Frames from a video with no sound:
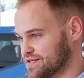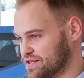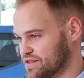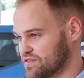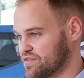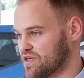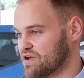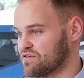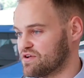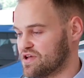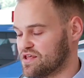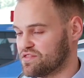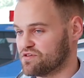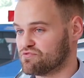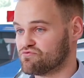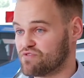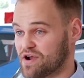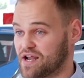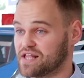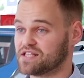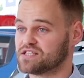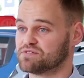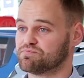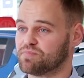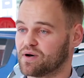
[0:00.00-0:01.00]
they're either
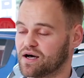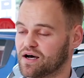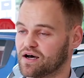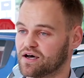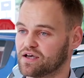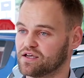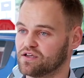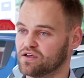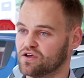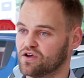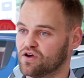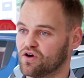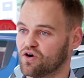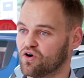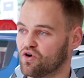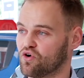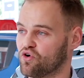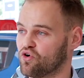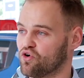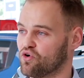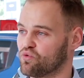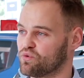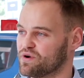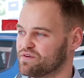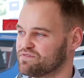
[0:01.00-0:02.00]
ready to buy,
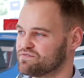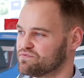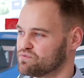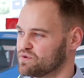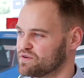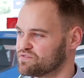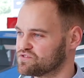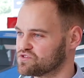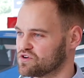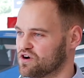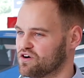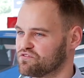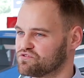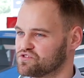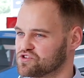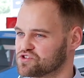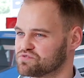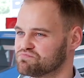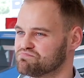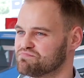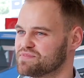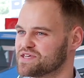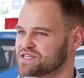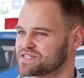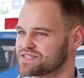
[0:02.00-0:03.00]
or we've sort of
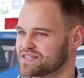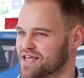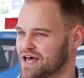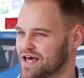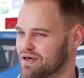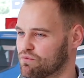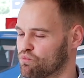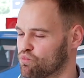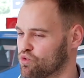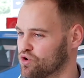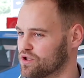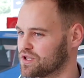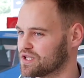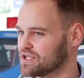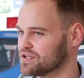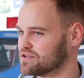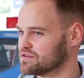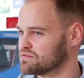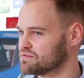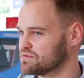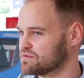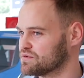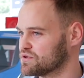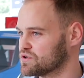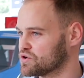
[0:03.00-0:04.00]
just missed that one
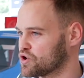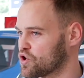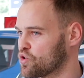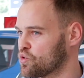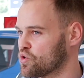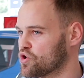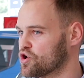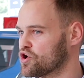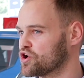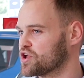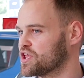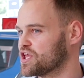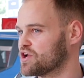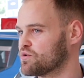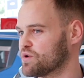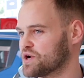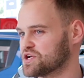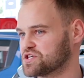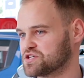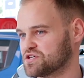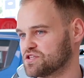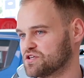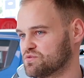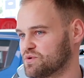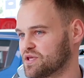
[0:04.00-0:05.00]
little quirky
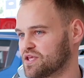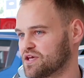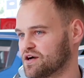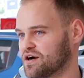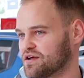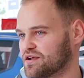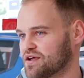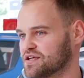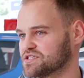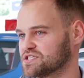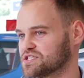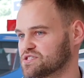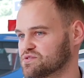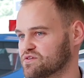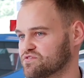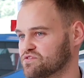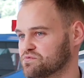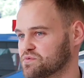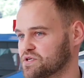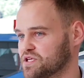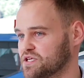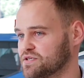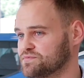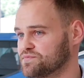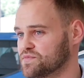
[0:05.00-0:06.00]
question that we can't answer to
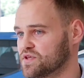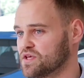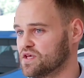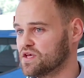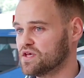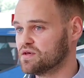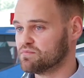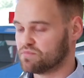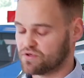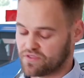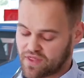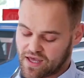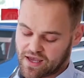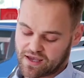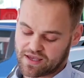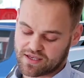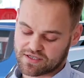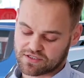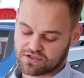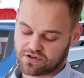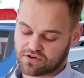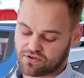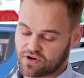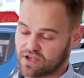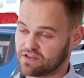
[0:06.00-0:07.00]
everybody. But that
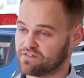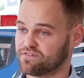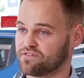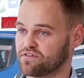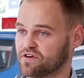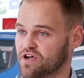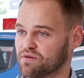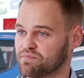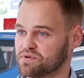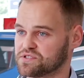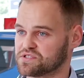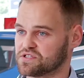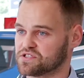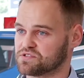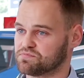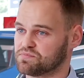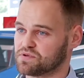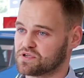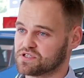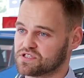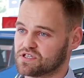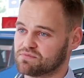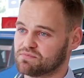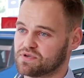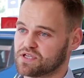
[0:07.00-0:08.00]
is great for our business,
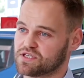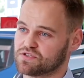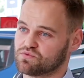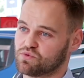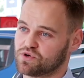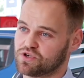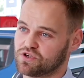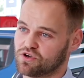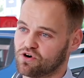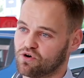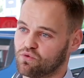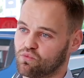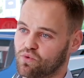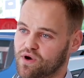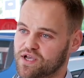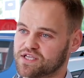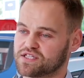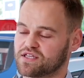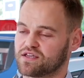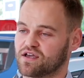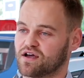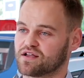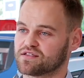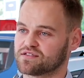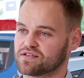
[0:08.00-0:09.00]
because it means we're not
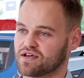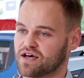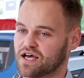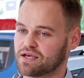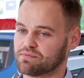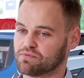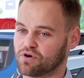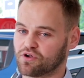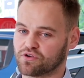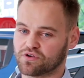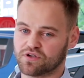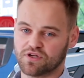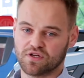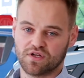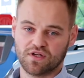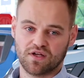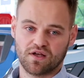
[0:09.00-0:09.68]
wasting our time on